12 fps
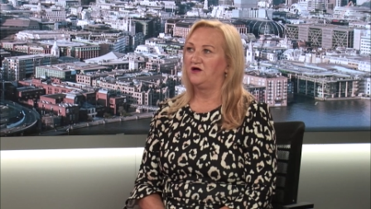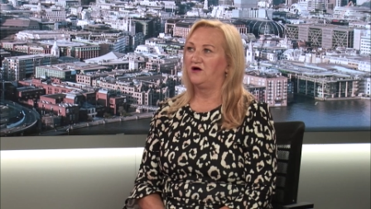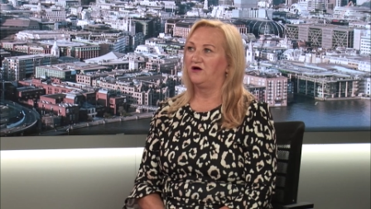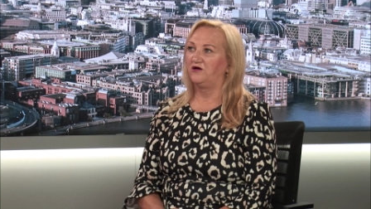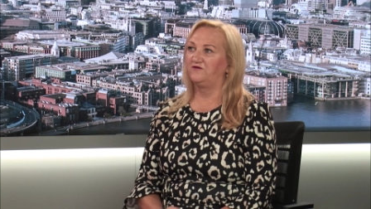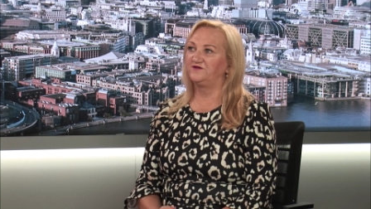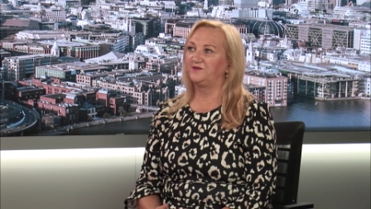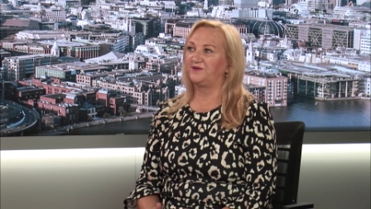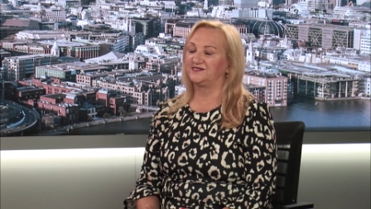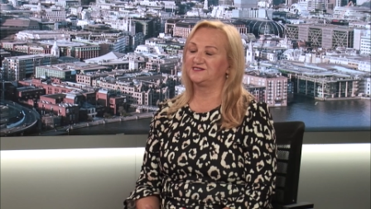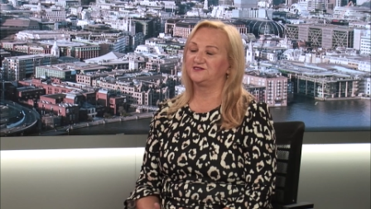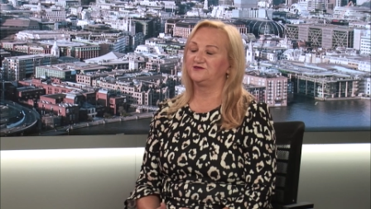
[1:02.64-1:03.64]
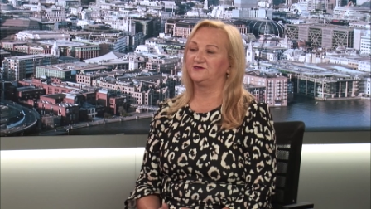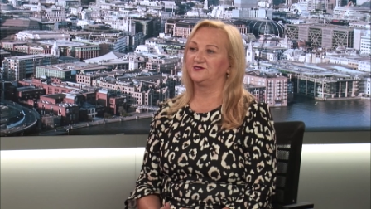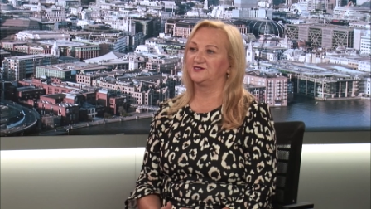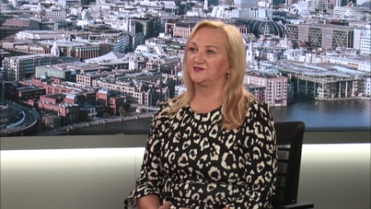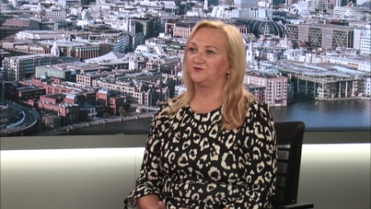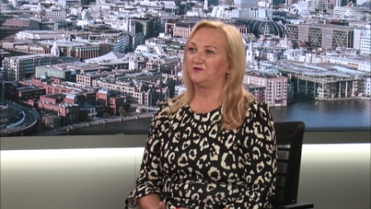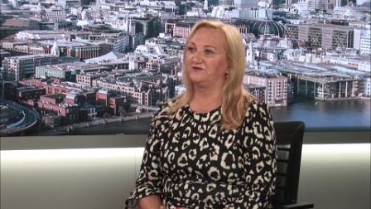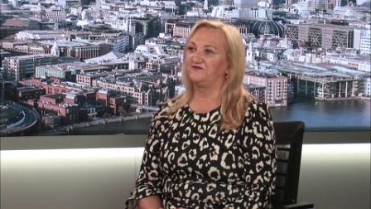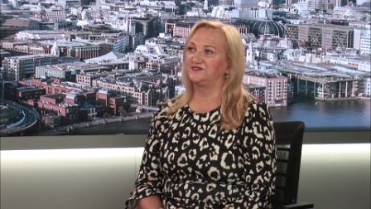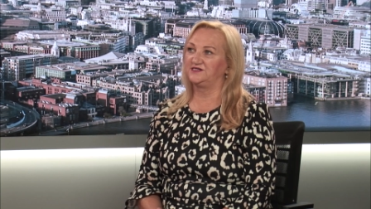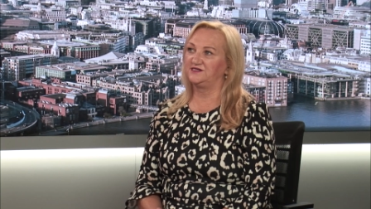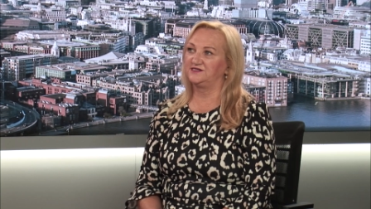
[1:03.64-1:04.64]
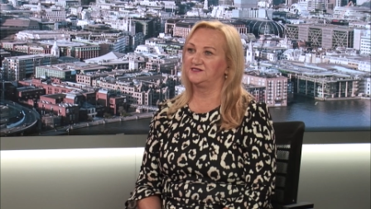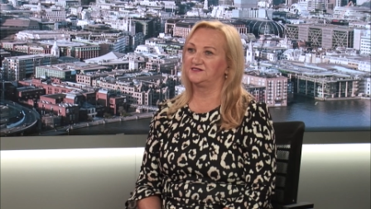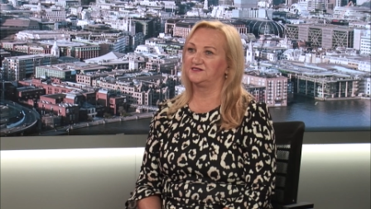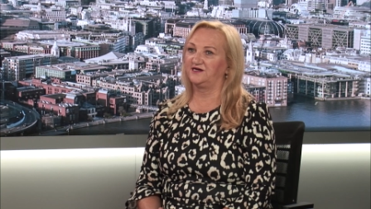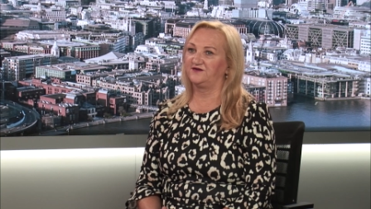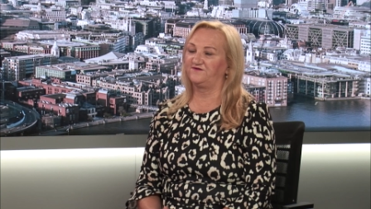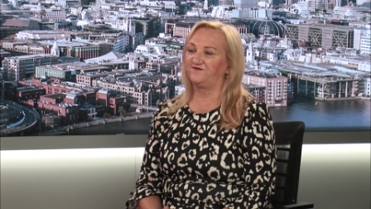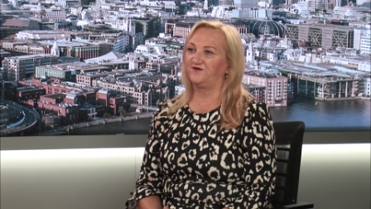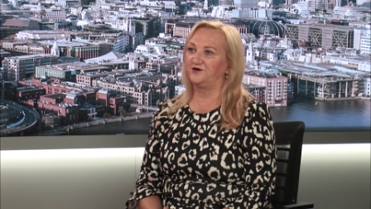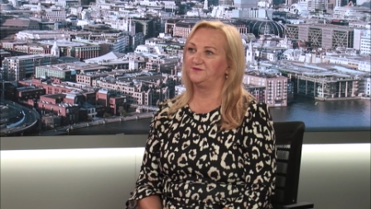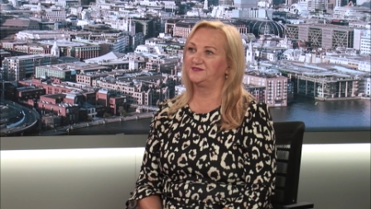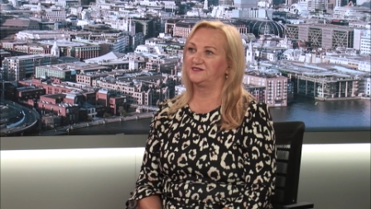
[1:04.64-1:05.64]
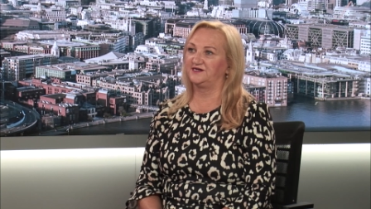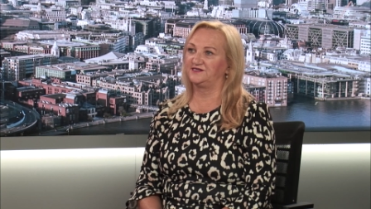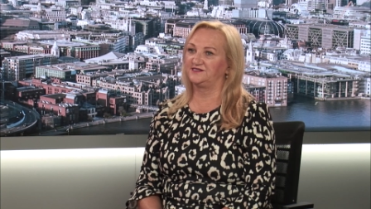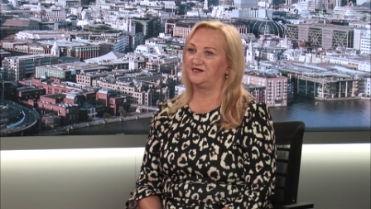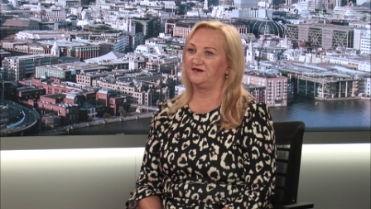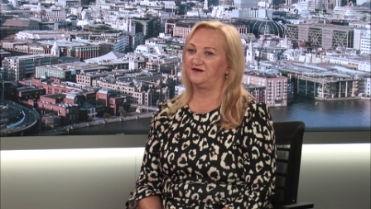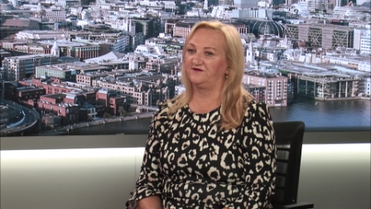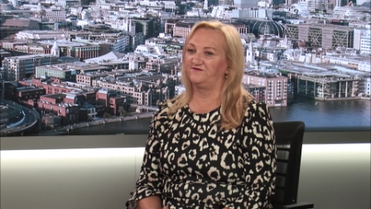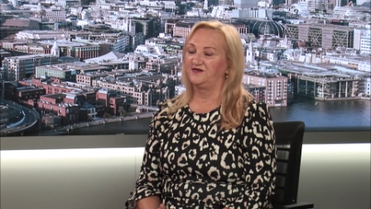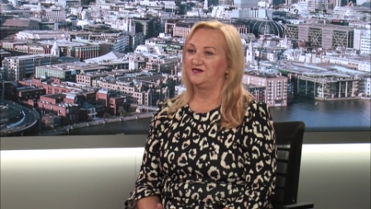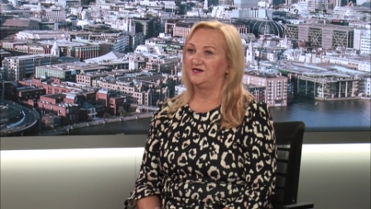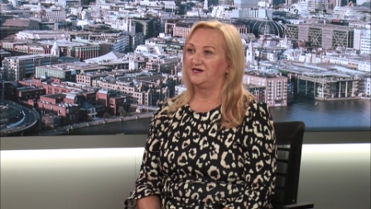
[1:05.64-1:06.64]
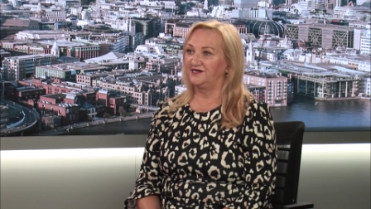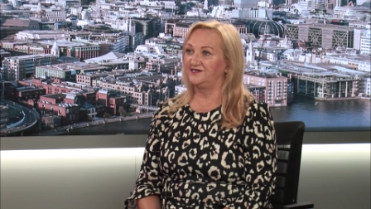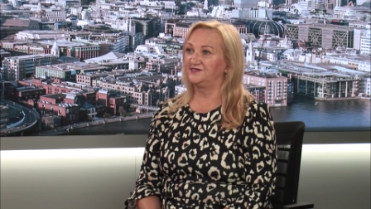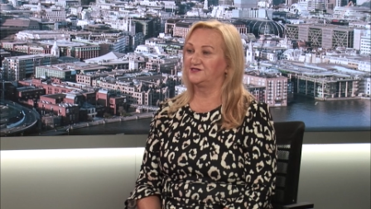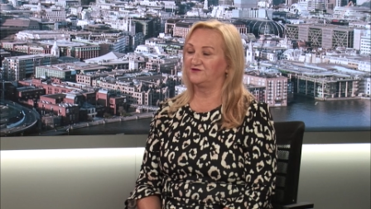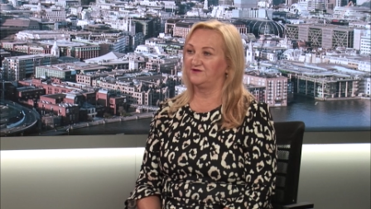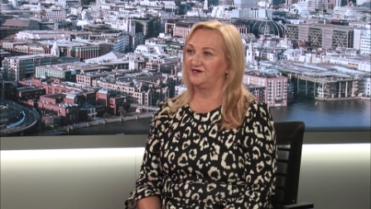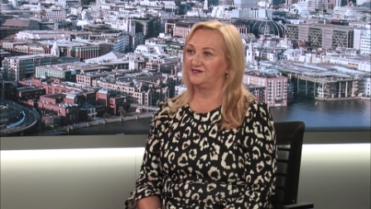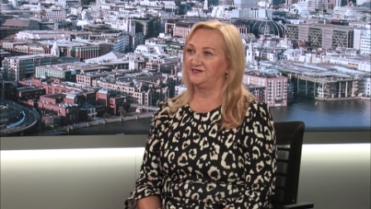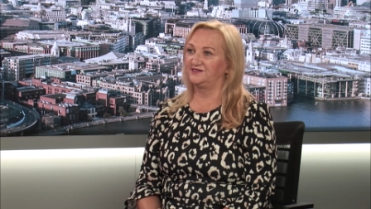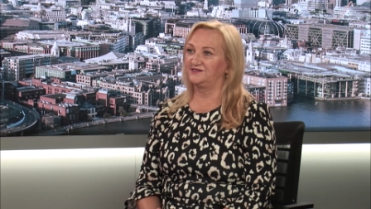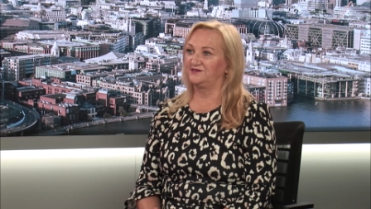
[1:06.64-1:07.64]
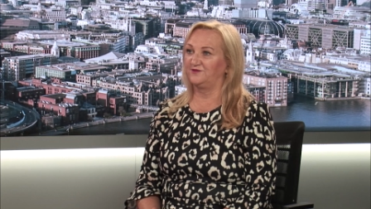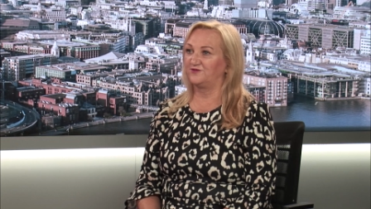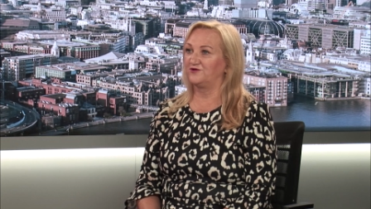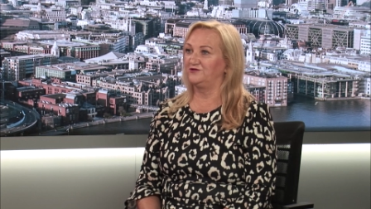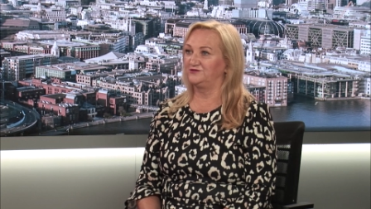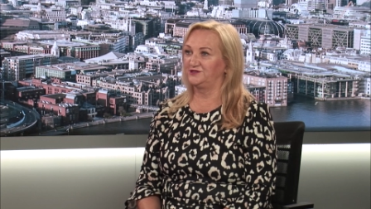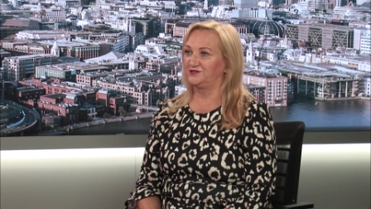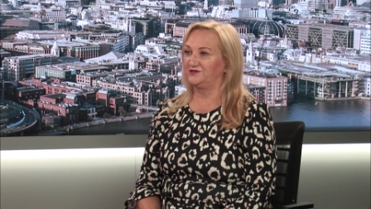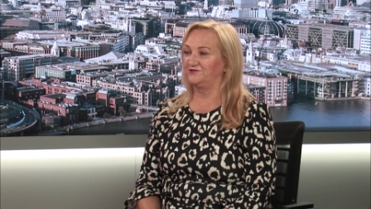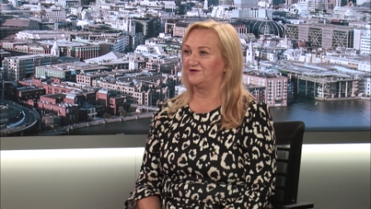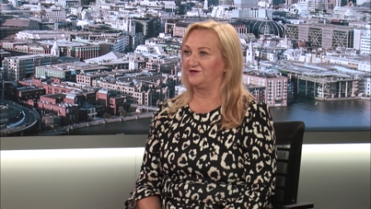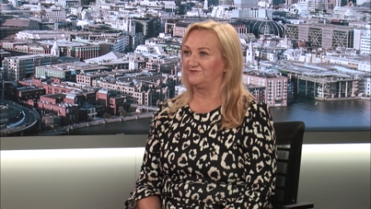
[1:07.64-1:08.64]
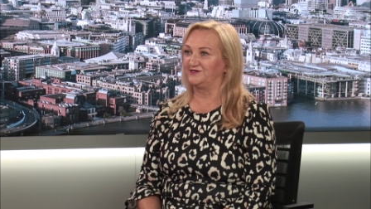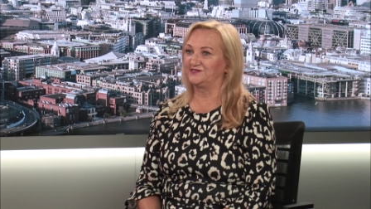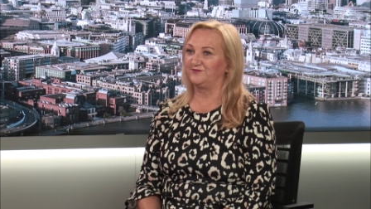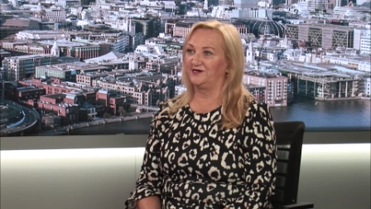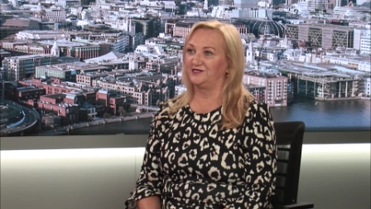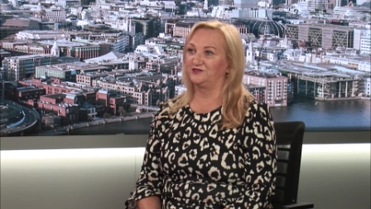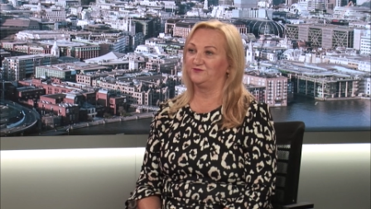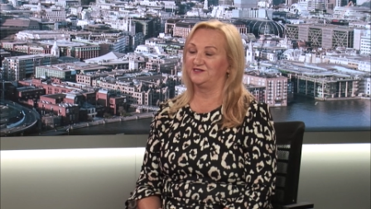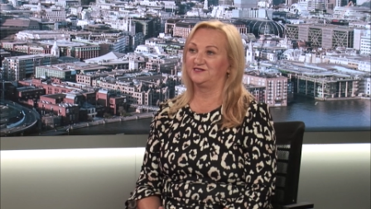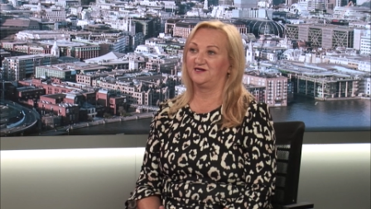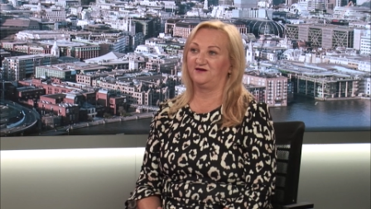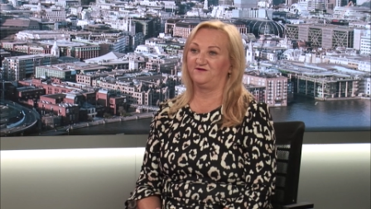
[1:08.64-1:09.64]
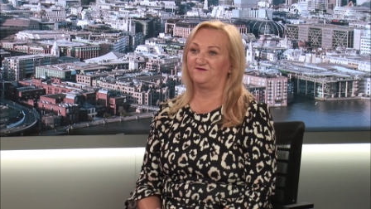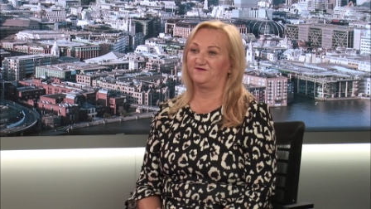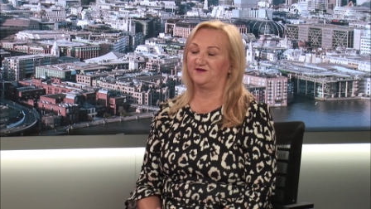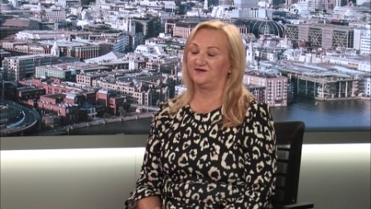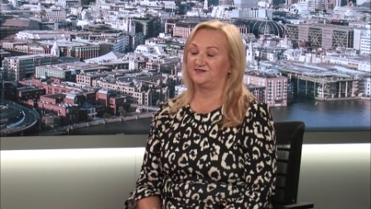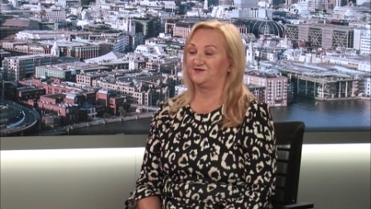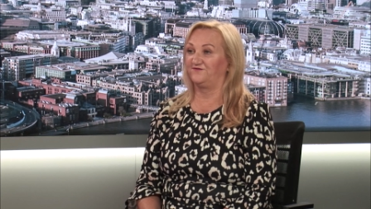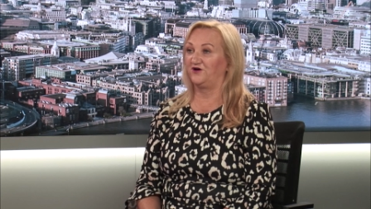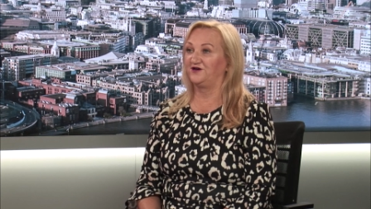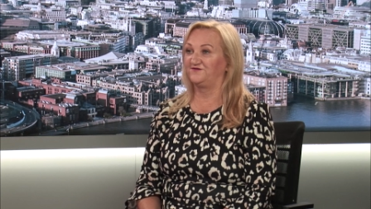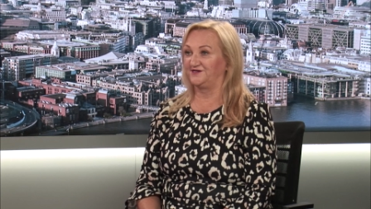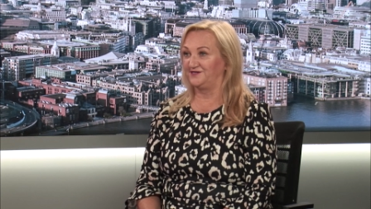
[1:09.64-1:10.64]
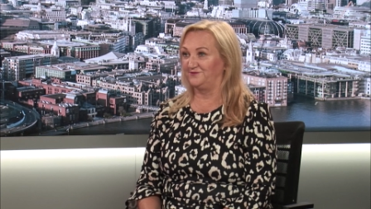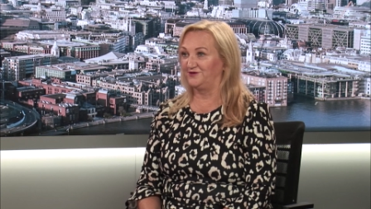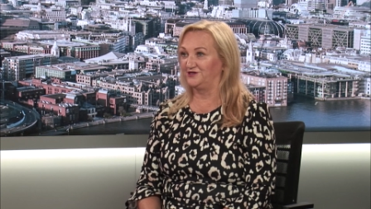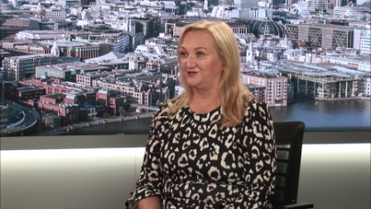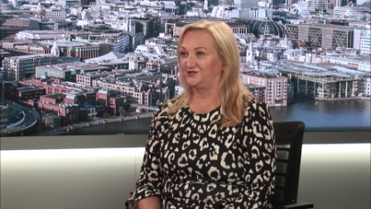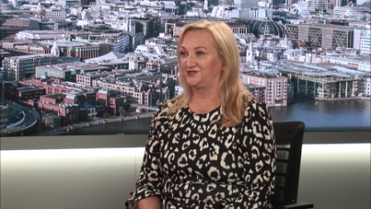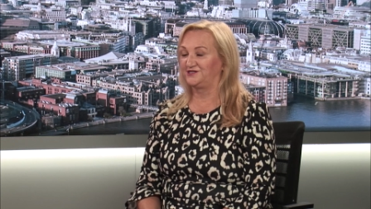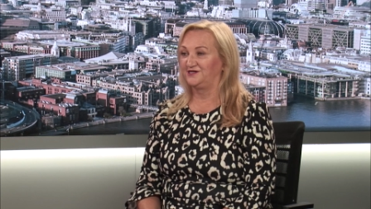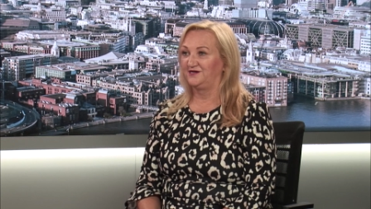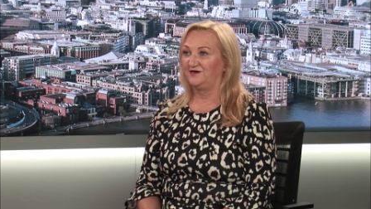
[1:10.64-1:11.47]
over the past 2 years, what we've seen is that firms that have an integrated approach to credit risk management have survived and emerged,